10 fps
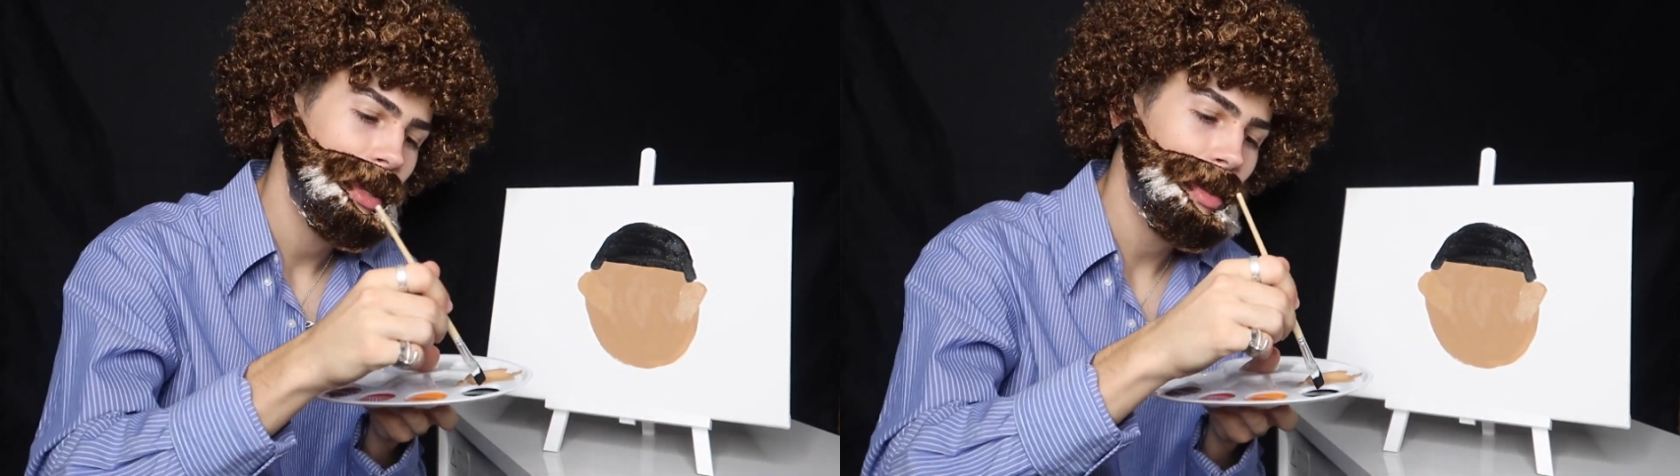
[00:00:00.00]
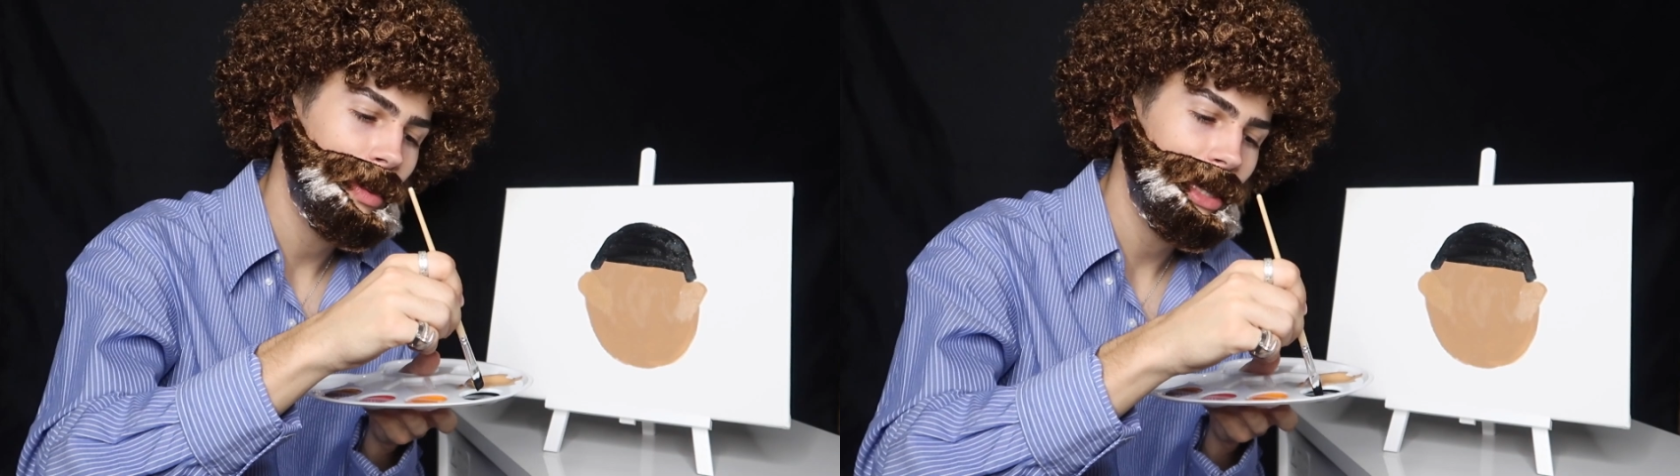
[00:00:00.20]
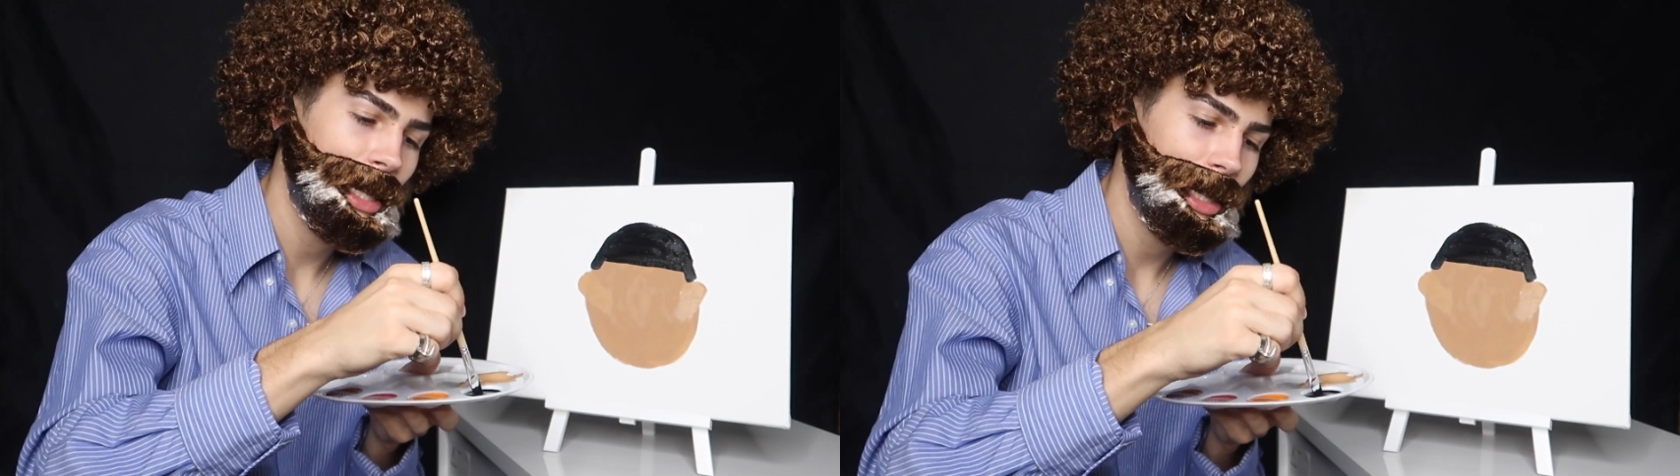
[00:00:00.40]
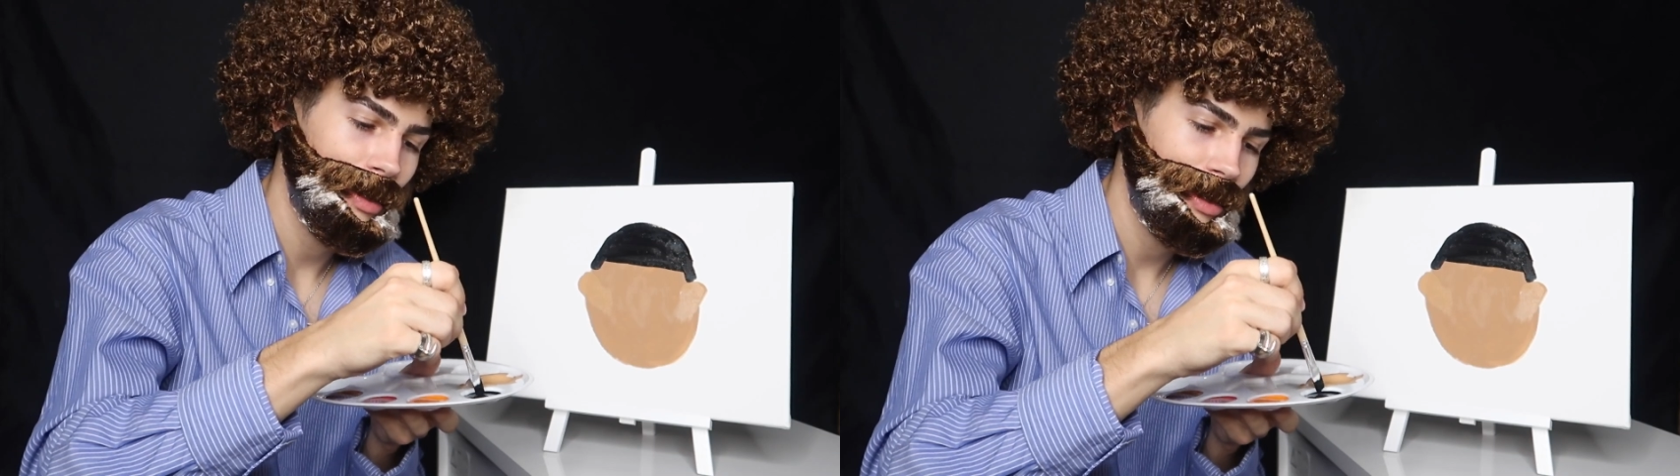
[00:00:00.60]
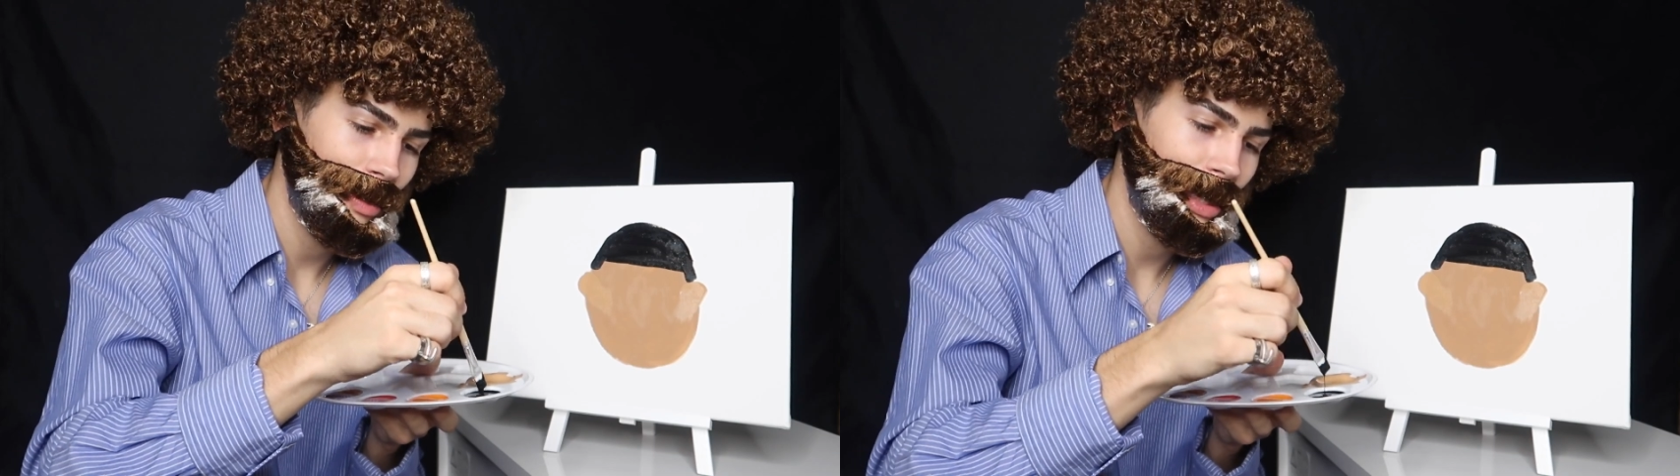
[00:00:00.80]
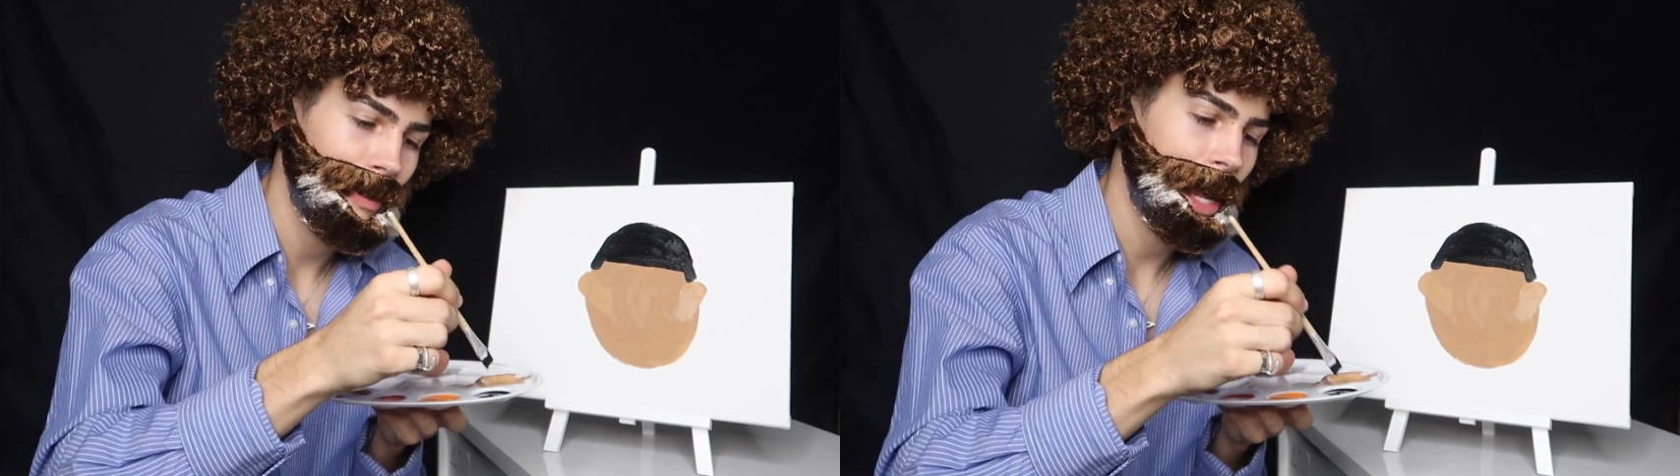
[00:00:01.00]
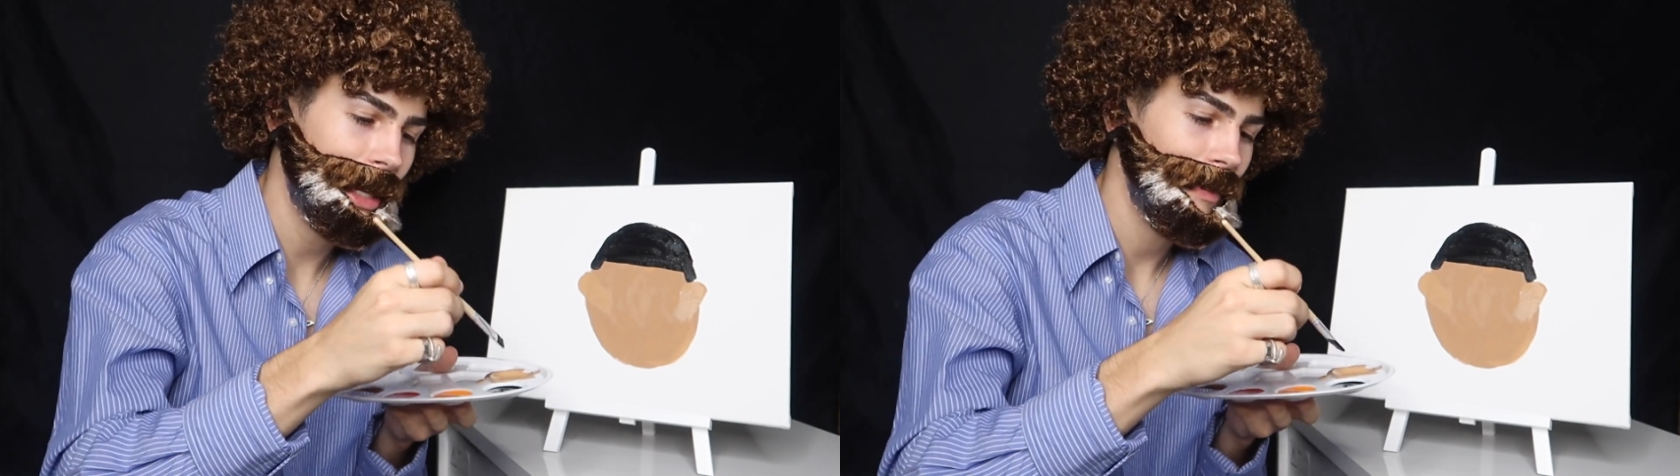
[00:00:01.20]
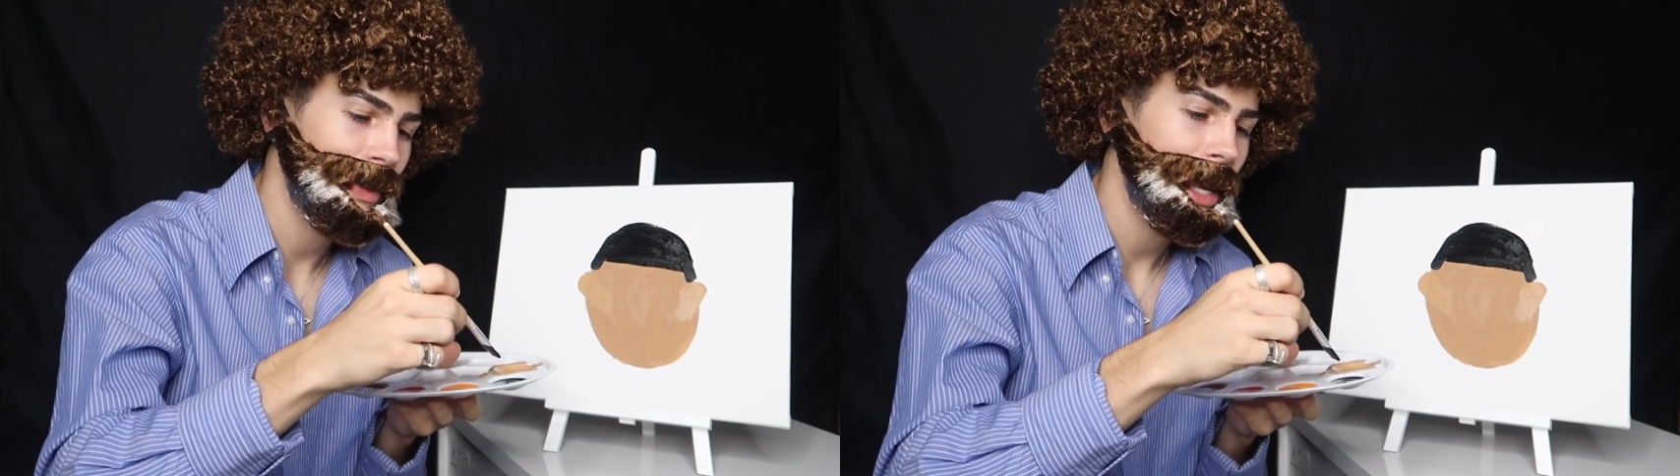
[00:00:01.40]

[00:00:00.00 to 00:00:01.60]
The one that I used with the black.